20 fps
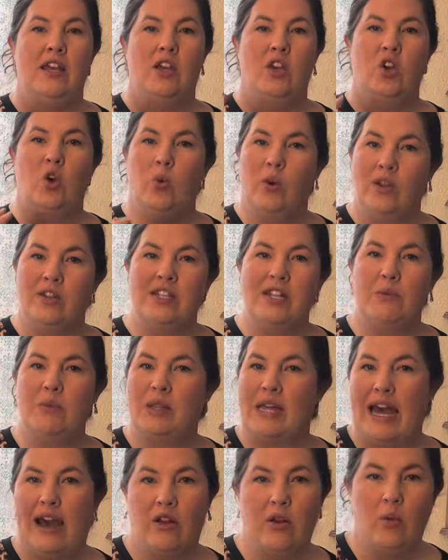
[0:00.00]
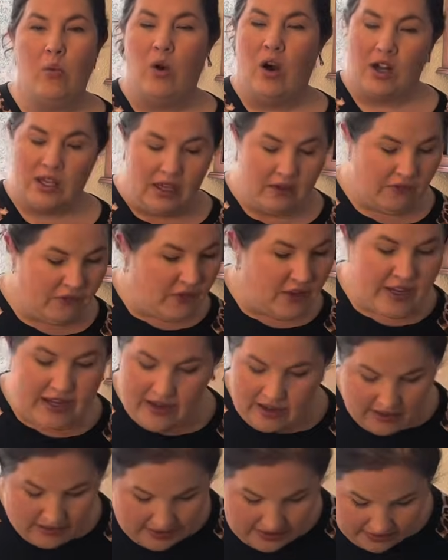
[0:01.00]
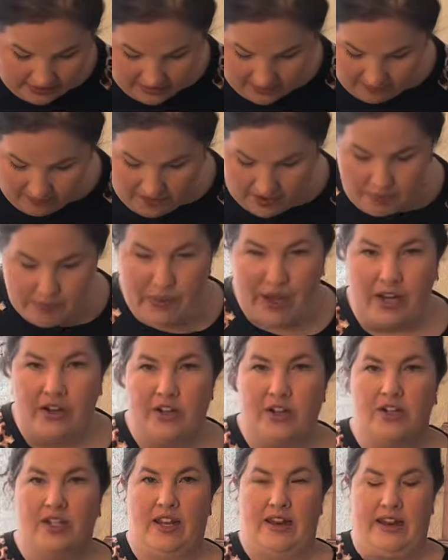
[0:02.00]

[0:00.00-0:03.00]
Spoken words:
quilting without a walking foot, I got a lot of puckers in